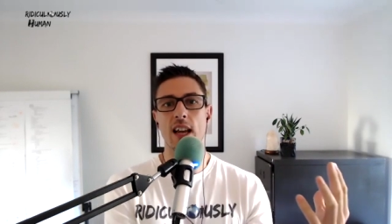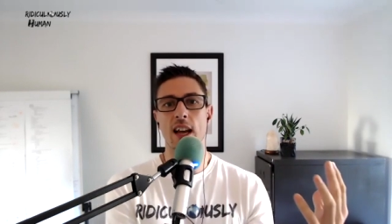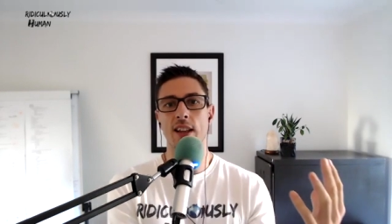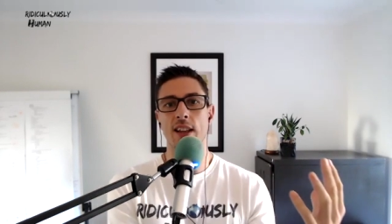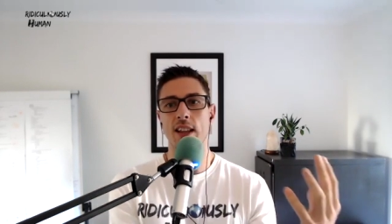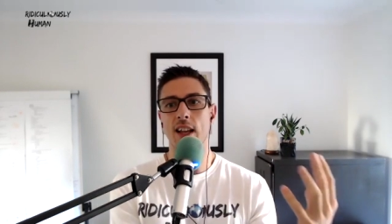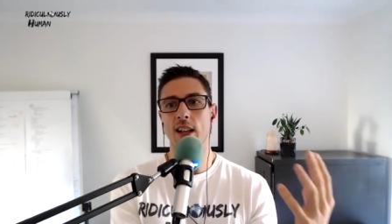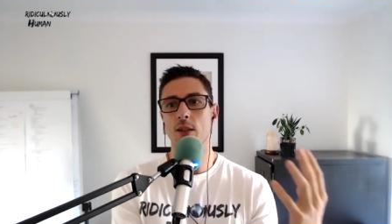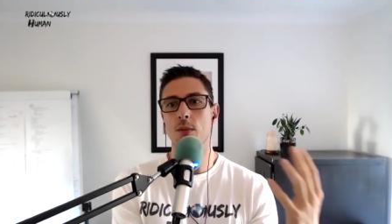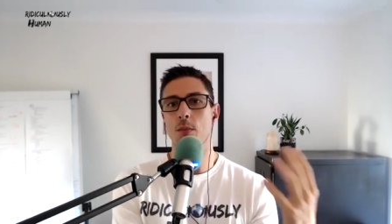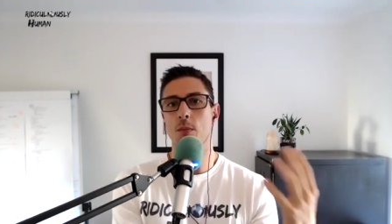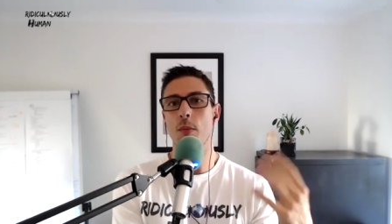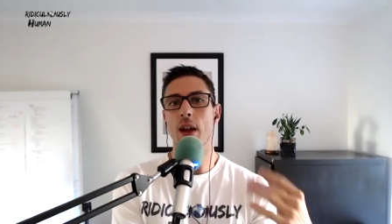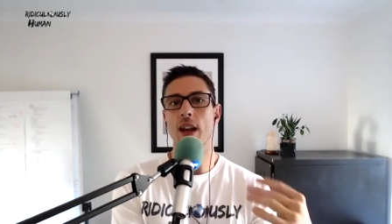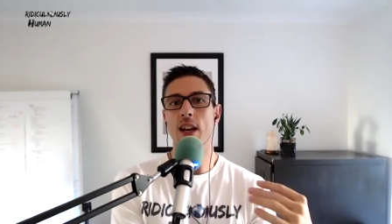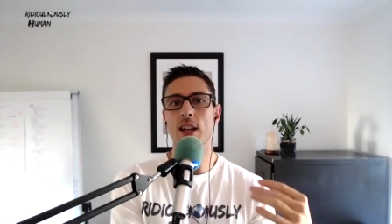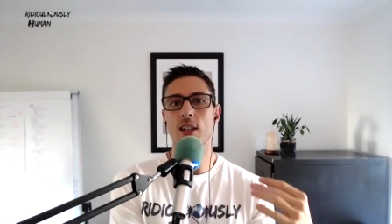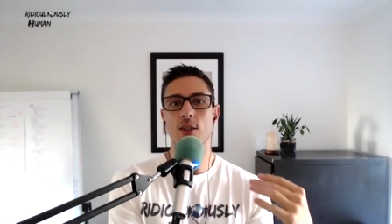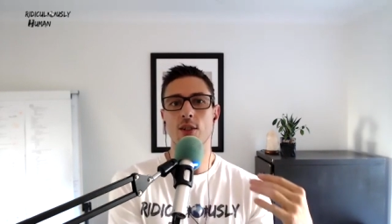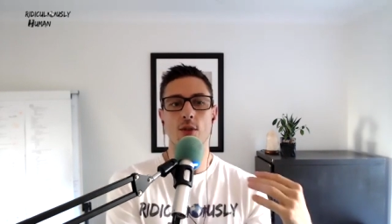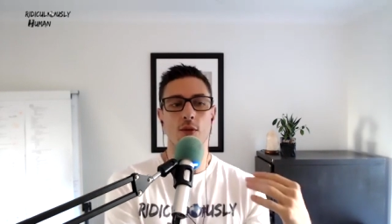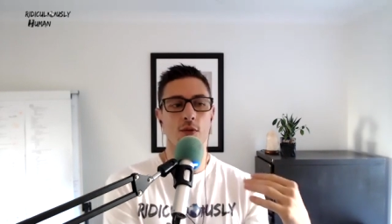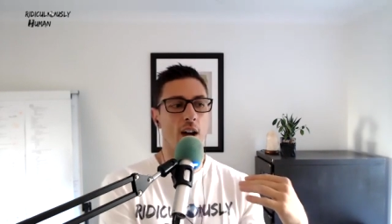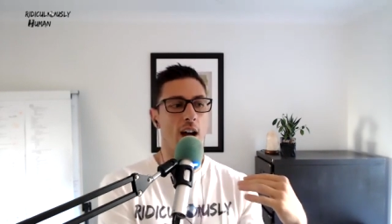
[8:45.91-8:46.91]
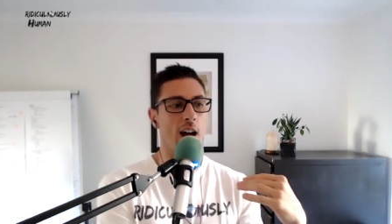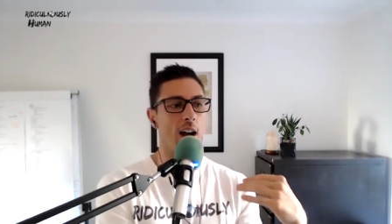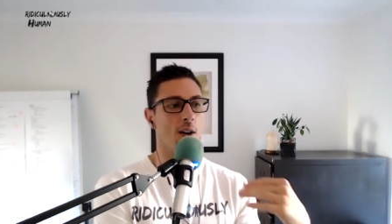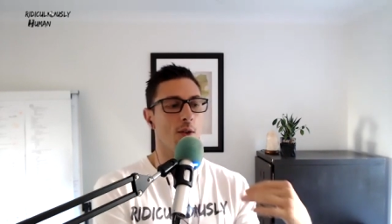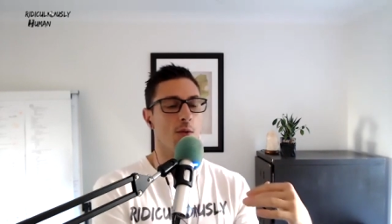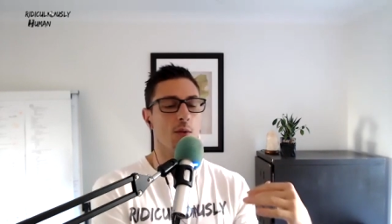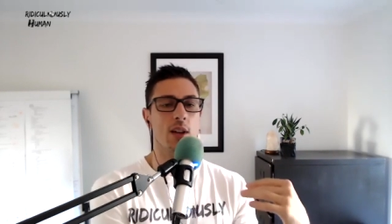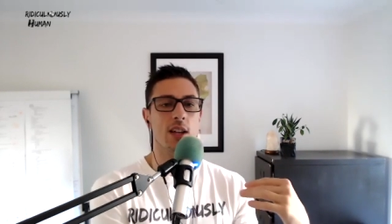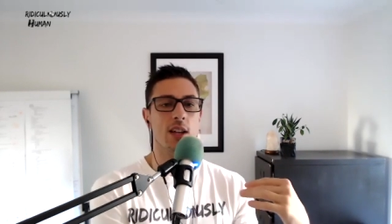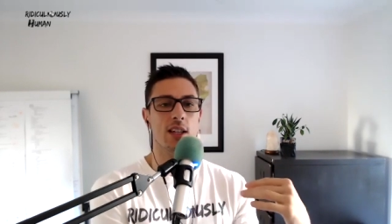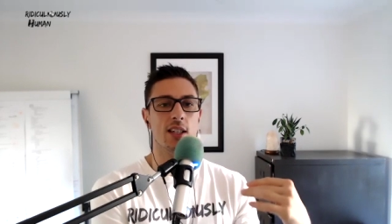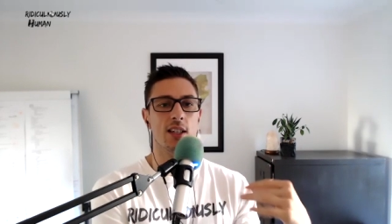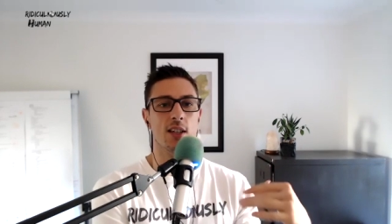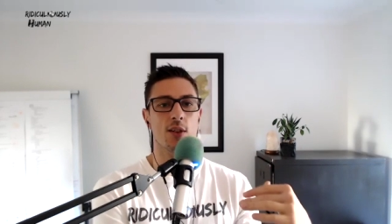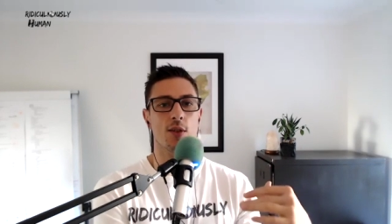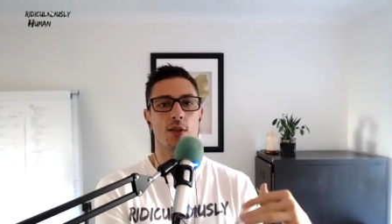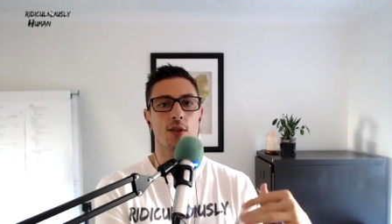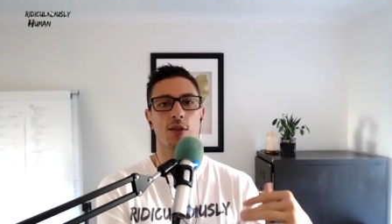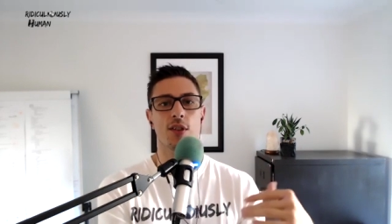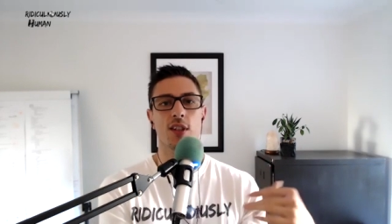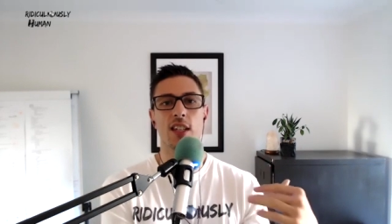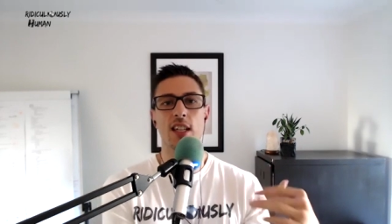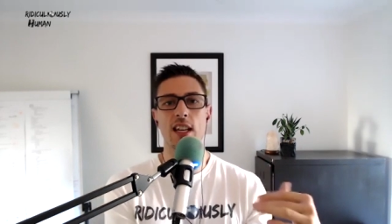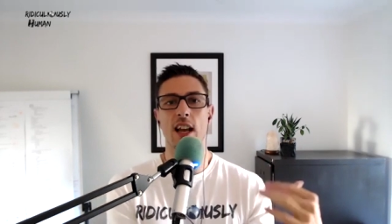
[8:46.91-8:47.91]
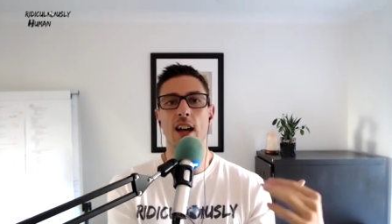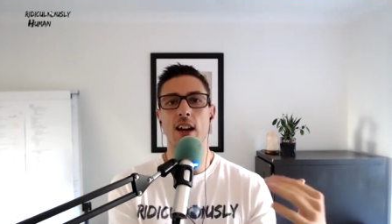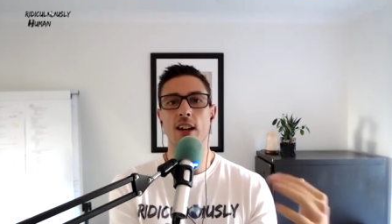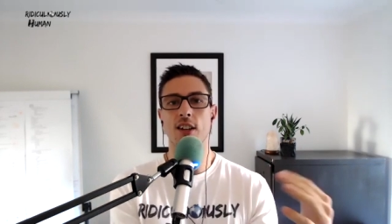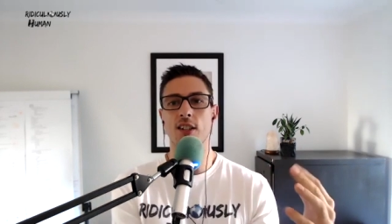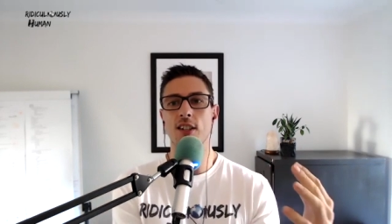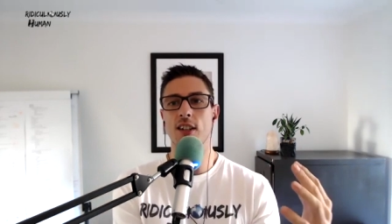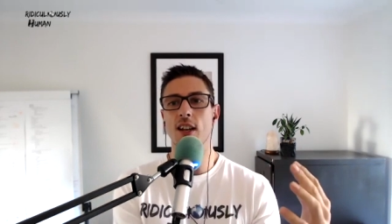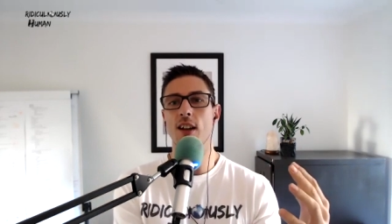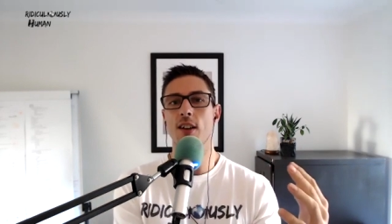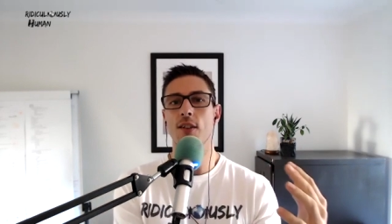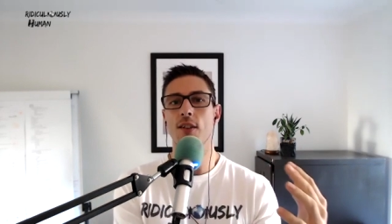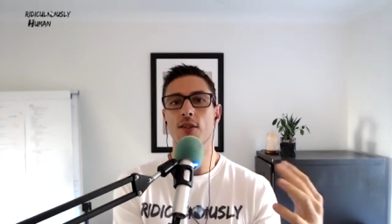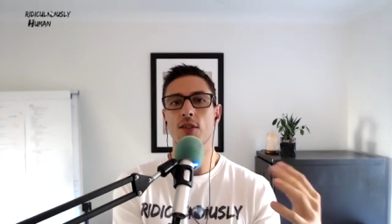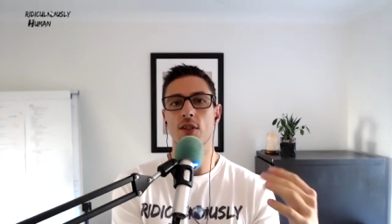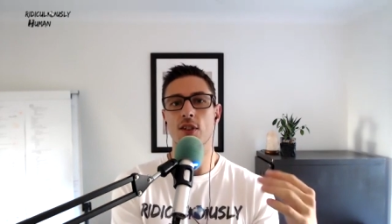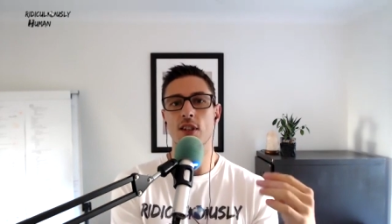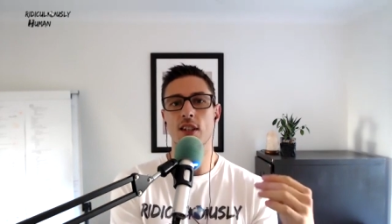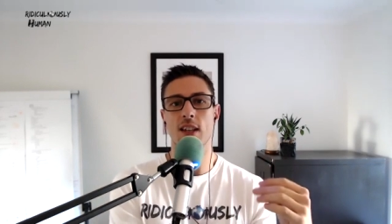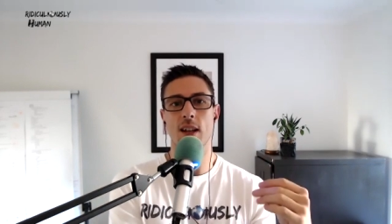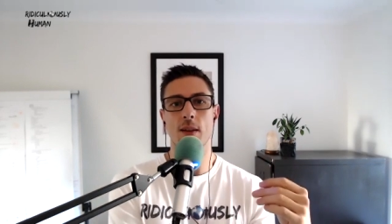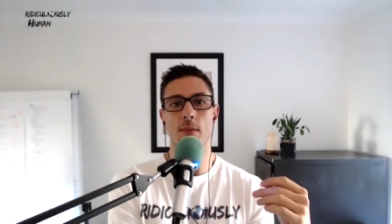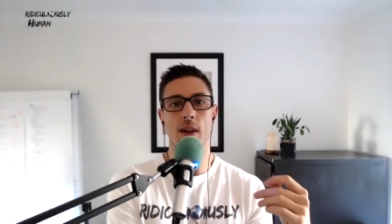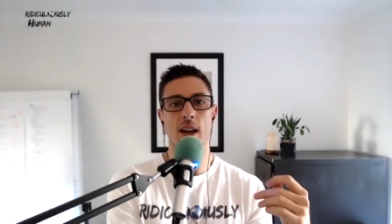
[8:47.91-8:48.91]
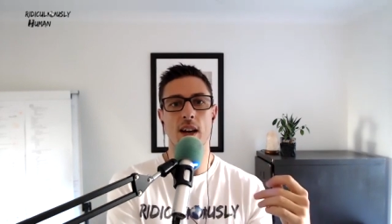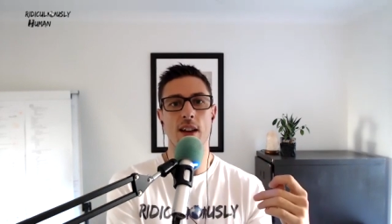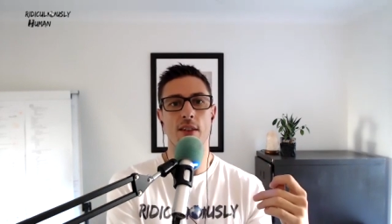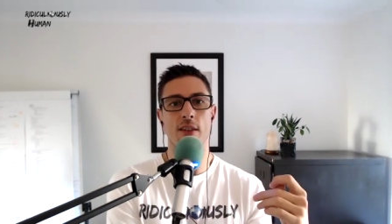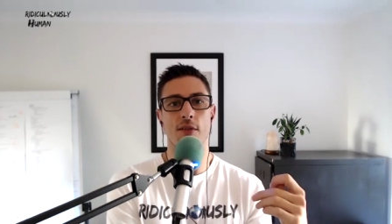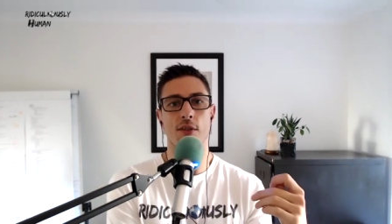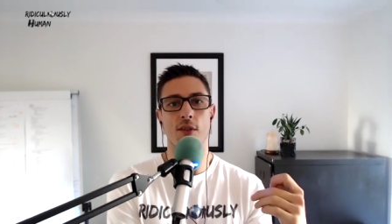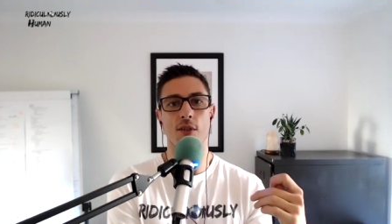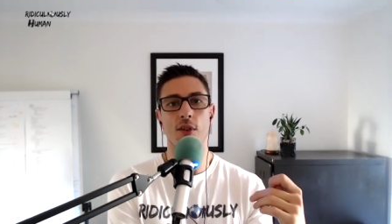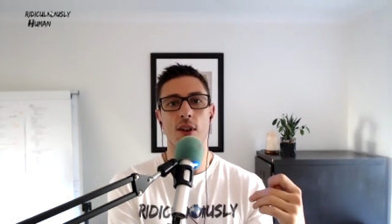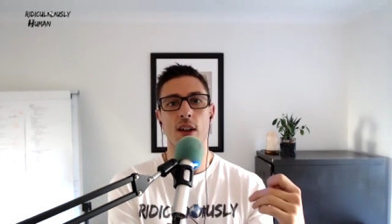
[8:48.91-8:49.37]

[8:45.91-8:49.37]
And that's based off how we sort of see ourselves on some level.